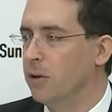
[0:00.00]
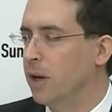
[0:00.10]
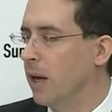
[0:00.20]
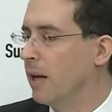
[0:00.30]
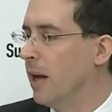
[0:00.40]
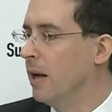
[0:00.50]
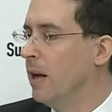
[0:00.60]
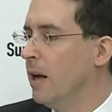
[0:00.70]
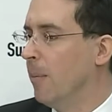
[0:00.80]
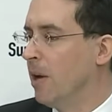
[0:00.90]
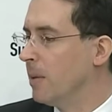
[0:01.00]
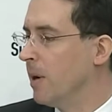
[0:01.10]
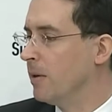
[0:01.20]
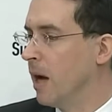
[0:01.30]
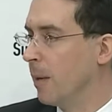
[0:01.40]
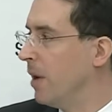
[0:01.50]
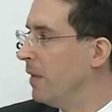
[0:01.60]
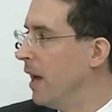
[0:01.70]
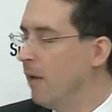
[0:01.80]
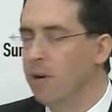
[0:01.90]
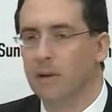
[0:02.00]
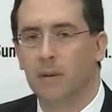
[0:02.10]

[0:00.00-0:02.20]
You can't get, I'm not talking about the evidence,